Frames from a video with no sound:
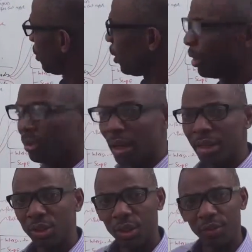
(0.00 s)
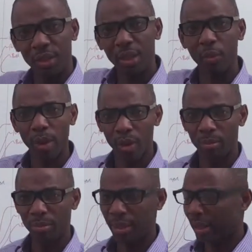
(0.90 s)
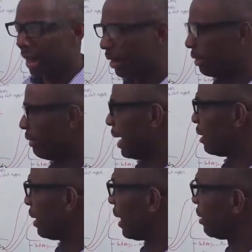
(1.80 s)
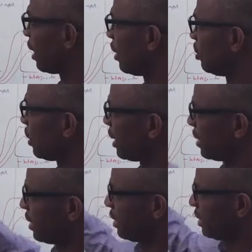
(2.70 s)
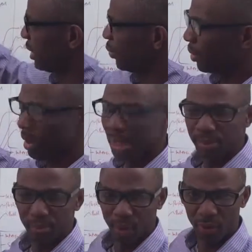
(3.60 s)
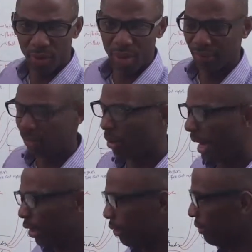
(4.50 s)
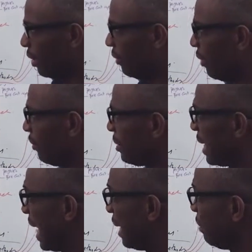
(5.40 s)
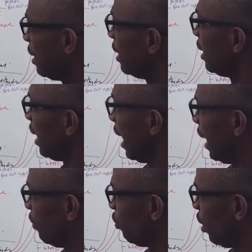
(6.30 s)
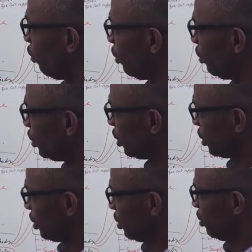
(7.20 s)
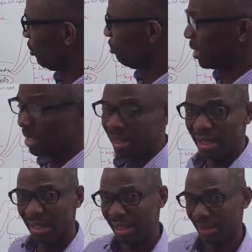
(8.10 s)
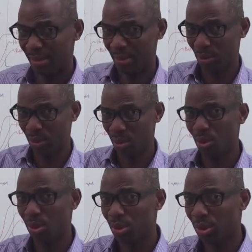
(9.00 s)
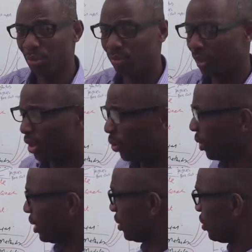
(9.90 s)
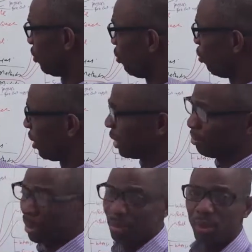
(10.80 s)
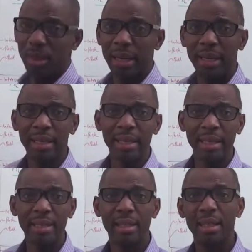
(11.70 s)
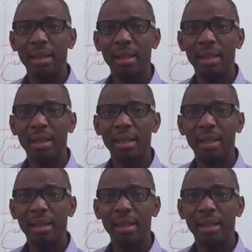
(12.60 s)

going and drifting away completely out of, and I'll try and stick with this obviously for lack of time. And what we'll just do basically is just go straight very quickly to what the PMP guide is